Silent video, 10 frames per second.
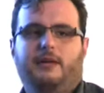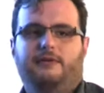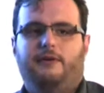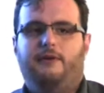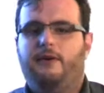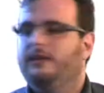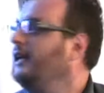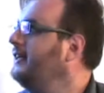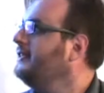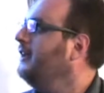of our
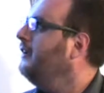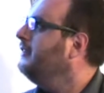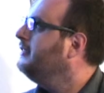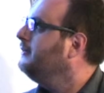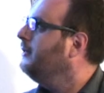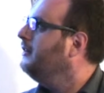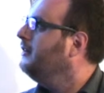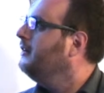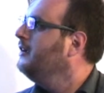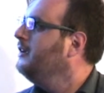textiles
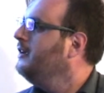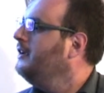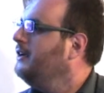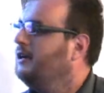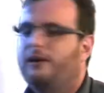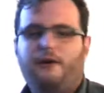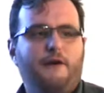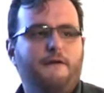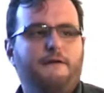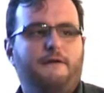were cut
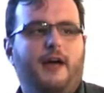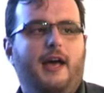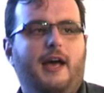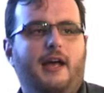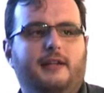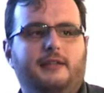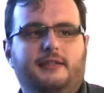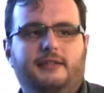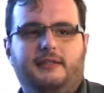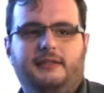off,
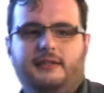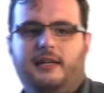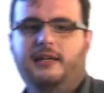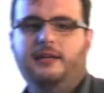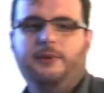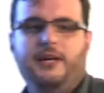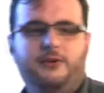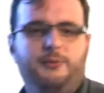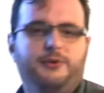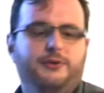and suddenly we
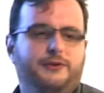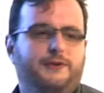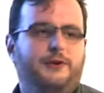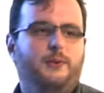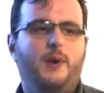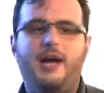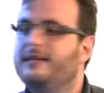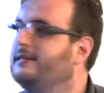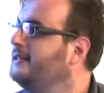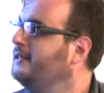had to produce for the
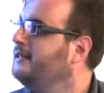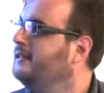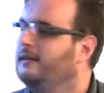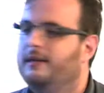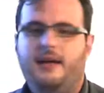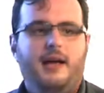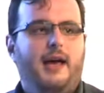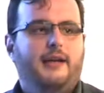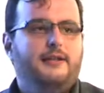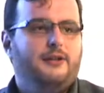West,
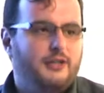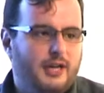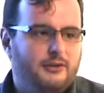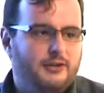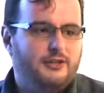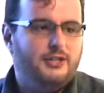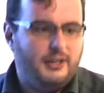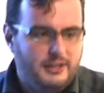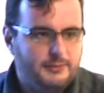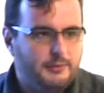and it turned out there's
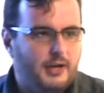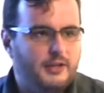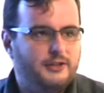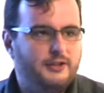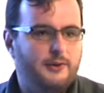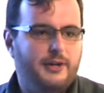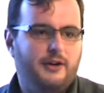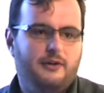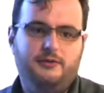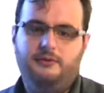Chinese production going
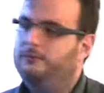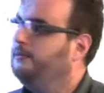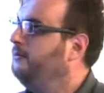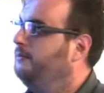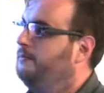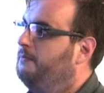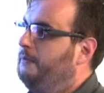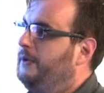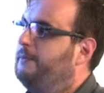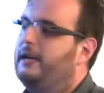on,
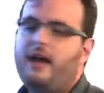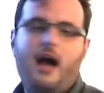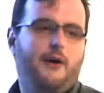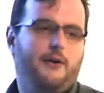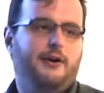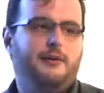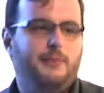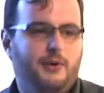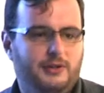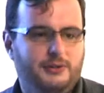which made our
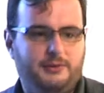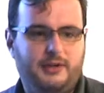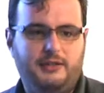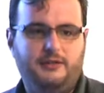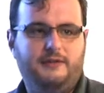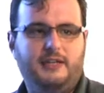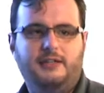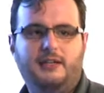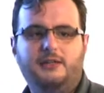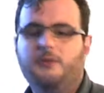Polish production of
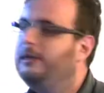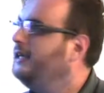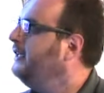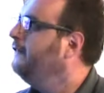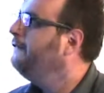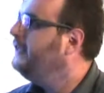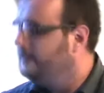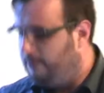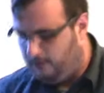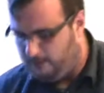textiles completely
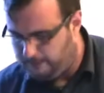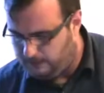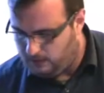unfeasible.